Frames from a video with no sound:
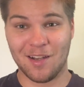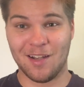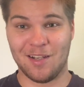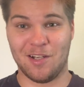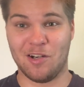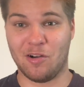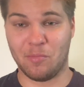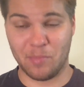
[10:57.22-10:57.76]

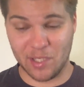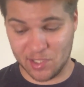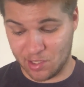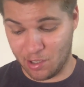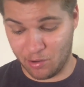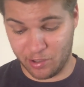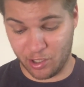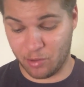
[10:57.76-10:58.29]
missing
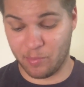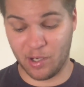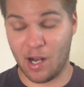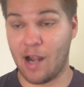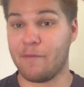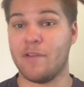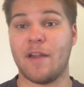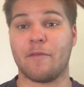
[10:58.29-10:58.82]
out here, but
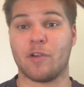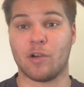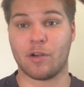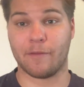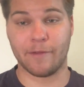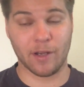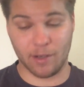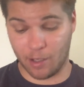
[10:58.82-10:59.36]
I've never heard
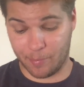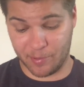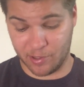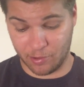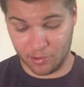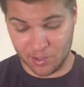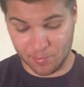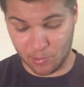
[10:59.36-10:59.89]
of it up
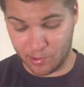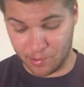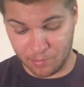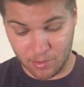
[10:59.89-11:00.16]
until this point.